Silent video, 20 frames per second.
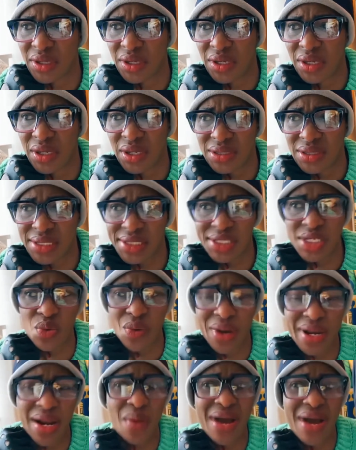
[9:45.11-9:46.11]
Sisi
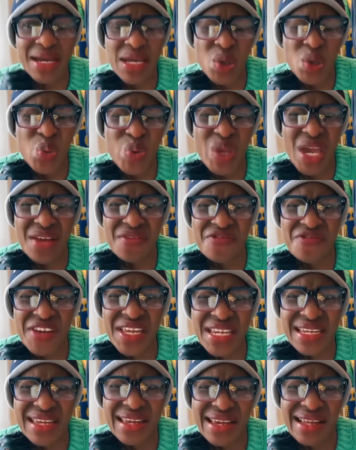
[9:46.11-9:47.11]
wanawake, we are very
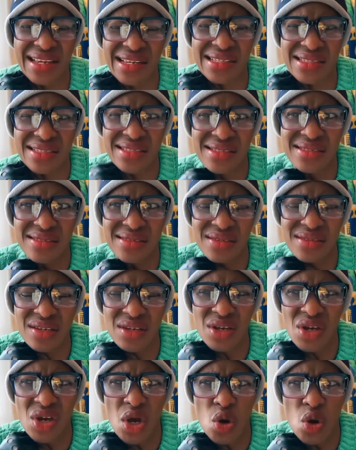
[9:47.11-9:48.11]
careless.
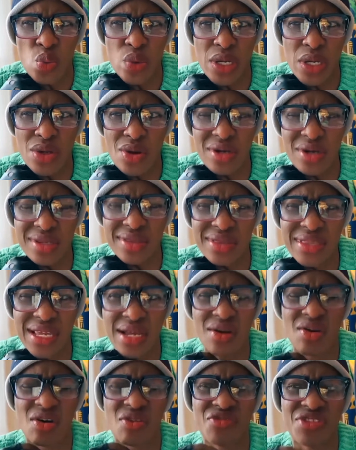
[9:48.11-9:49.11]
We don't think
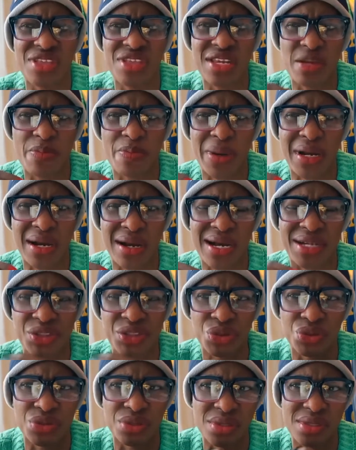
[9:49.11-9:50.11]
of the
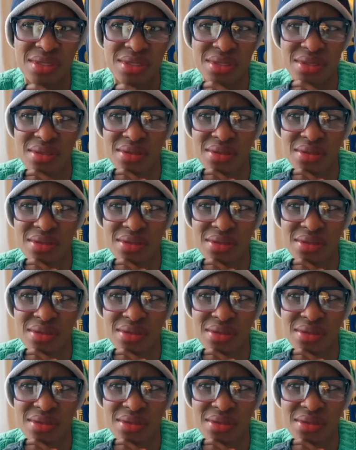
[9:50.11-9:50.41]
repercussions.